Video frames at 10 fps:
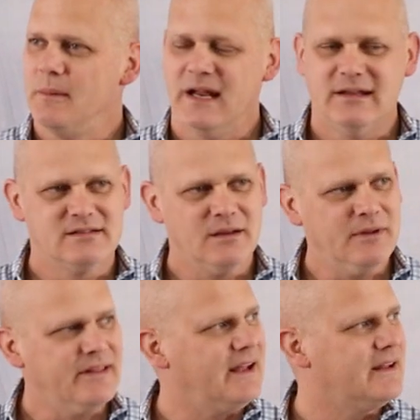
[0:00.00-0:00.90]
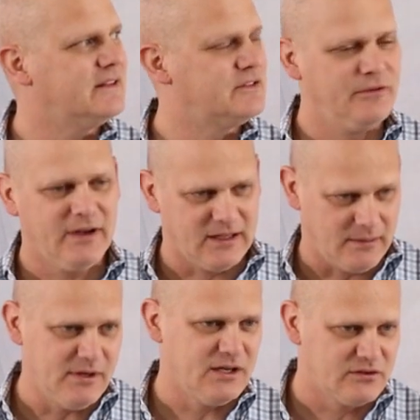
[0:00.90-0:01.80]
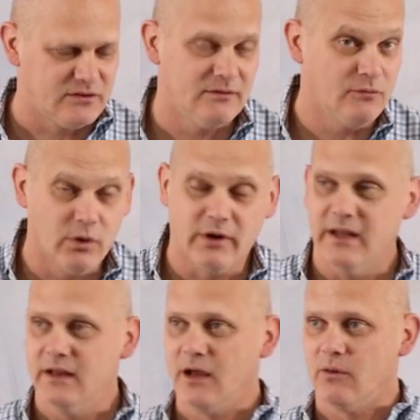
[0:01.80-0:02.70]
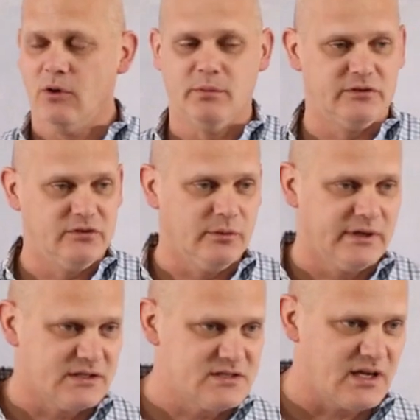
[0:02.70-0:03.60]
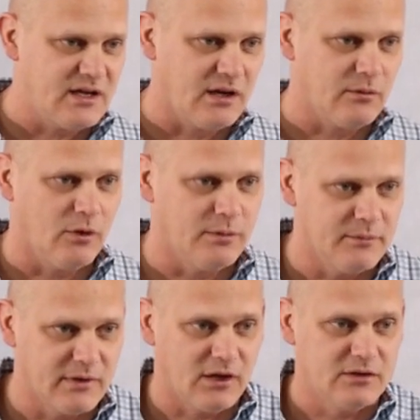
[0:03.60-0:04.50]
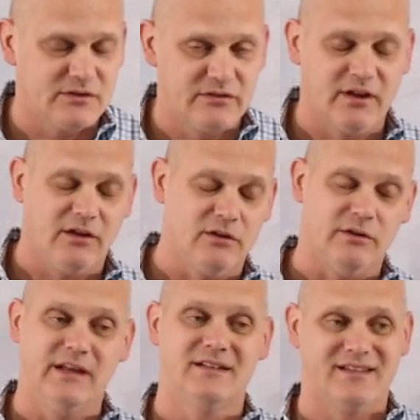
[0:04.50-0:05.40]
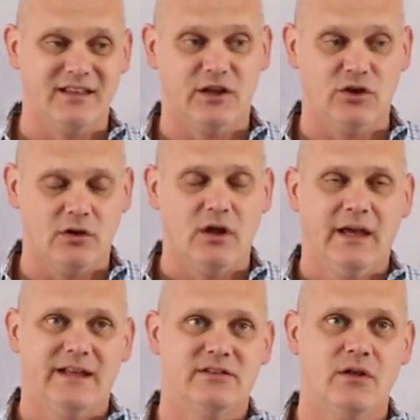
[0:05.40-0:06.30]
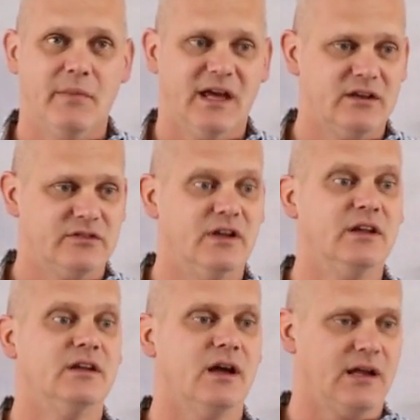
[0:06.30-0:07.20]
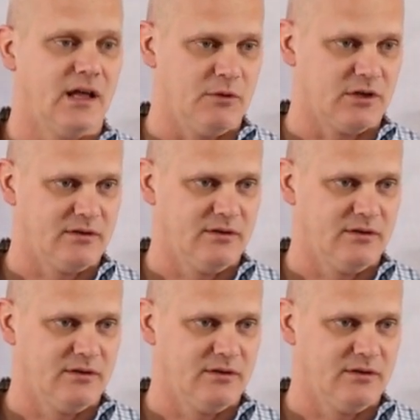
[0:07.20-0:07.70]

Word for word: I mean, and some of that, it's funny. I mean, it's we're in Nairobi, so we can say Nairobi, but I'll just tell you, it's the it's the mega city dynamic.